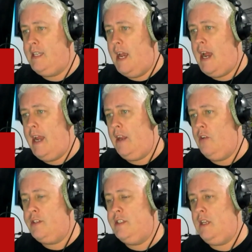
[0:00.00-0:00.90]
that I
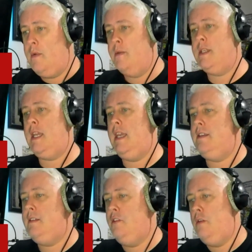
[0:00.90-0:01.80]
got to see when I was a kid,
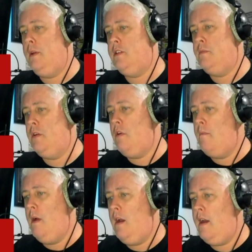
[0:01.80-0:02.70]
only because my
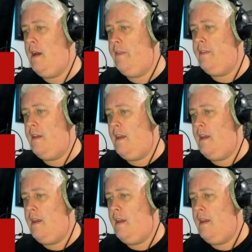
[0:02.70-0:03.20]
grandma had